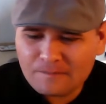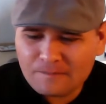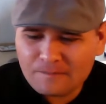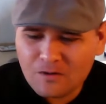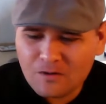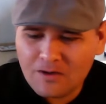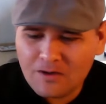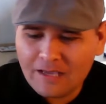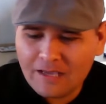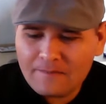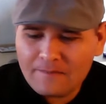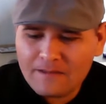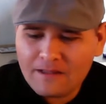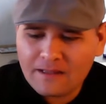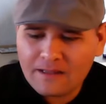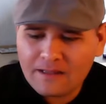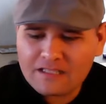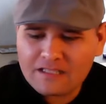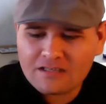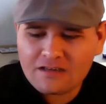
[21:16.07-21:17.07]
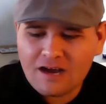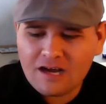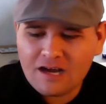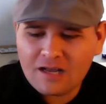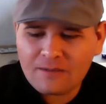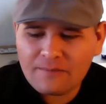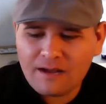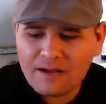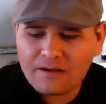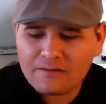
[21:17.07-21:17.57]
Okay, let's talk
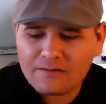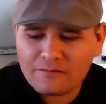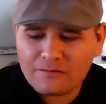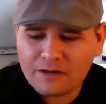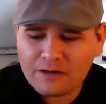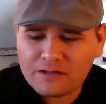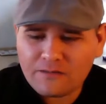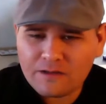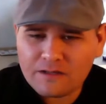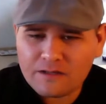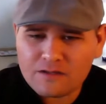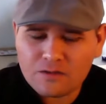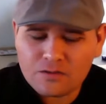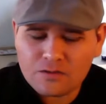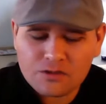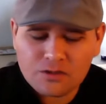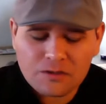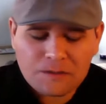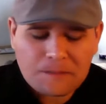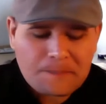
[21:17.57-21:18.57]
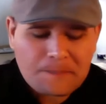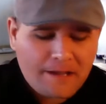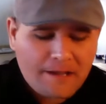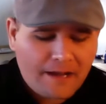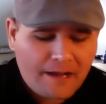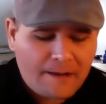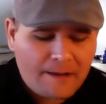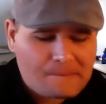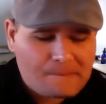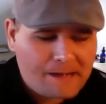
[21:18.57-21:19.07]
about Fresh Fun Social.
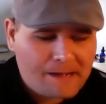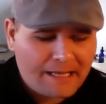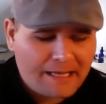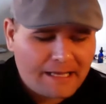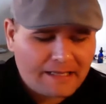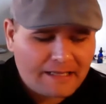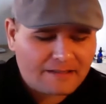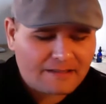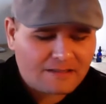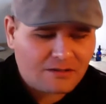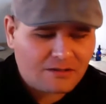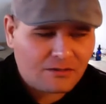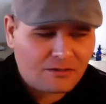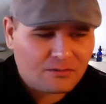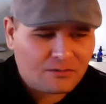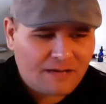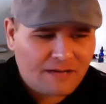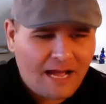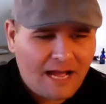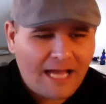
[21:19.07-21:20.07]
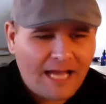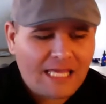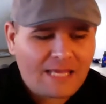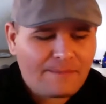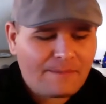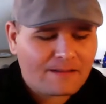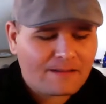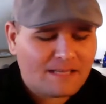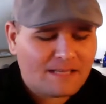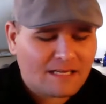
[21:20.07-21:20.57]
I keep
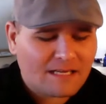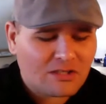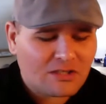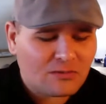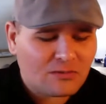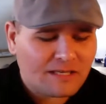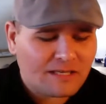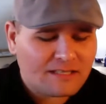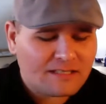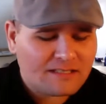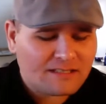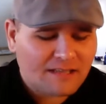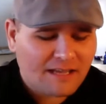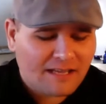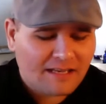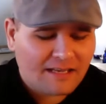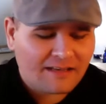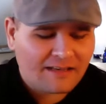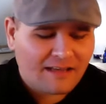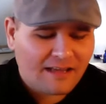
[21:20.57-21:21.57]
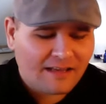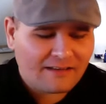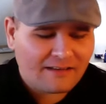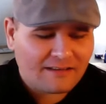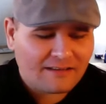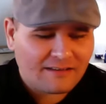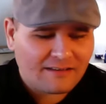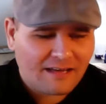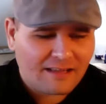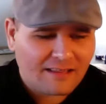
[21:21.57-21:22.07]
on saying 2 weeks, and
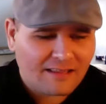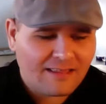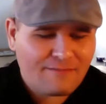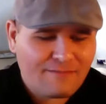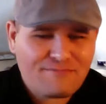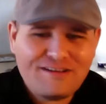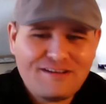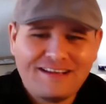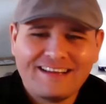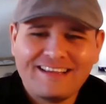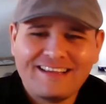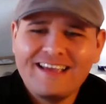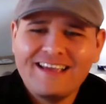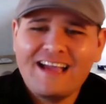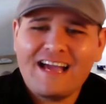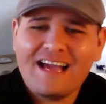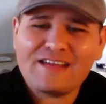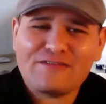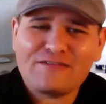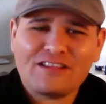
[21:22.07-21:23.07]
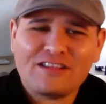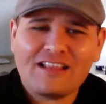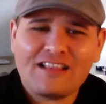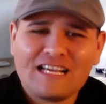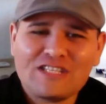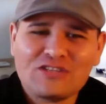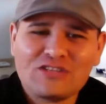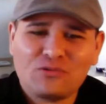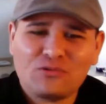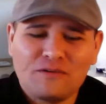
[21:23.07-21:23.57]
I think for the
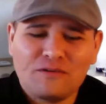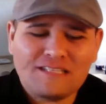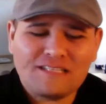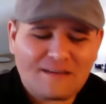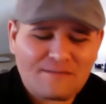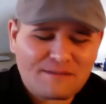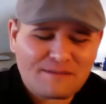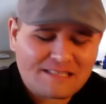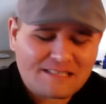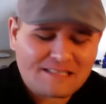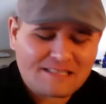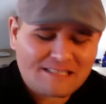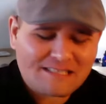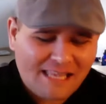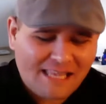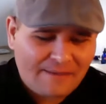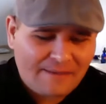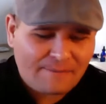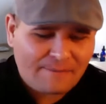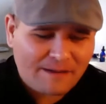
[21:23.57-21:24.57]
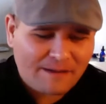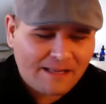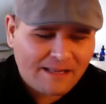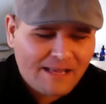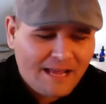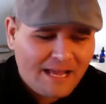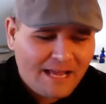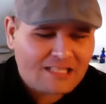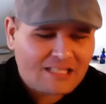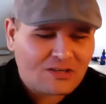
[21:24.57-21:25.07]
last 3 weeks I've been saying that. But
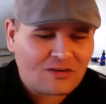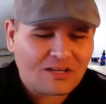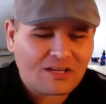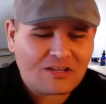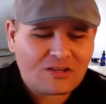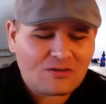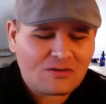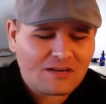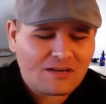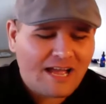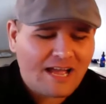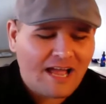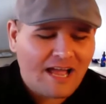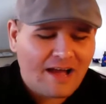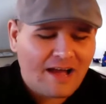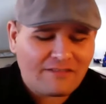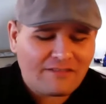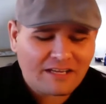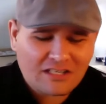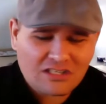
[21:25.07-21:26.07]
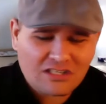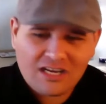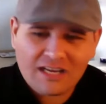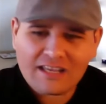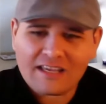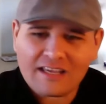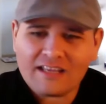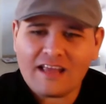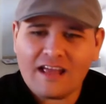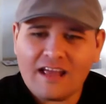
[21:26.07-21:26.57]
Antonia, you and I have like a
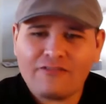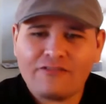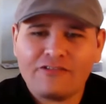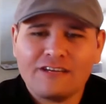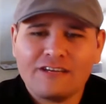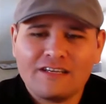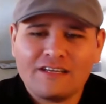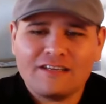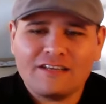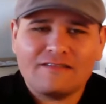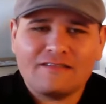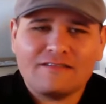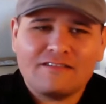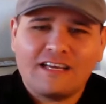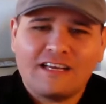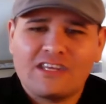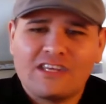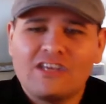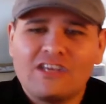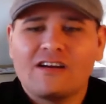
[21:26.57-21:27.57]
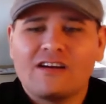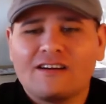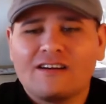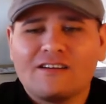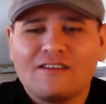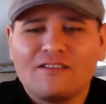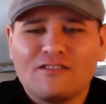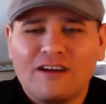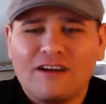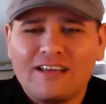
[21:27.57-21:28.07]
check-in every like year,
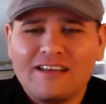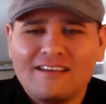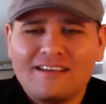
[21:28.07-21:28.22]
right?